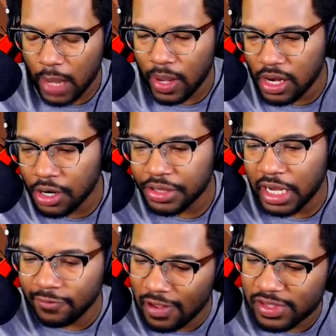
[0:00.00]
Now I know
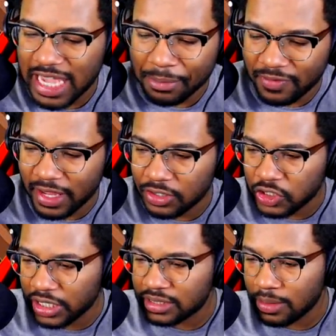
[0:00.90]
that if you have a type advantage
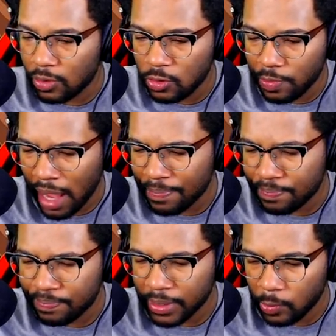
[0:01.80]
against someone who might
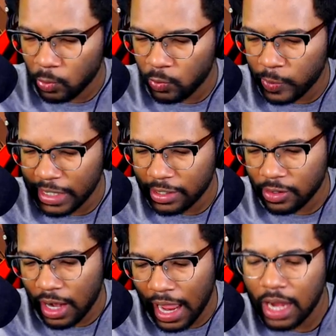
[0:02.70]
be
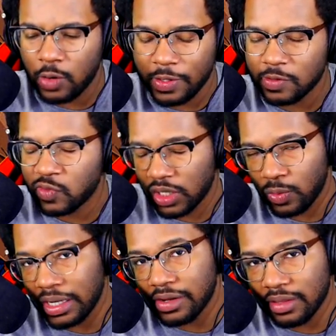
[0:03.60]
weaker, I know he was really
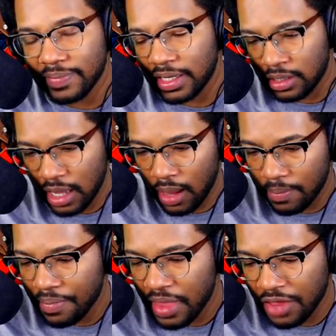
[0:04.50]
weaker than me,
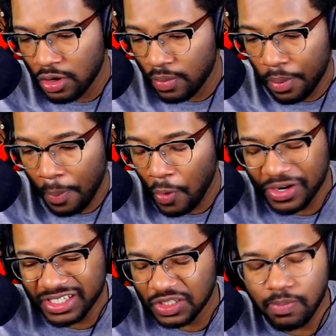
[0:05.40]
the other
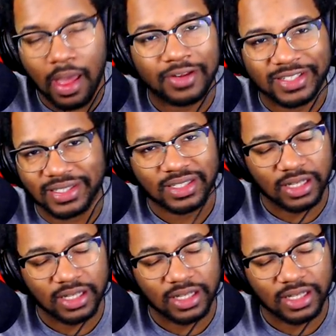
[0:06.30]
opponent just melts.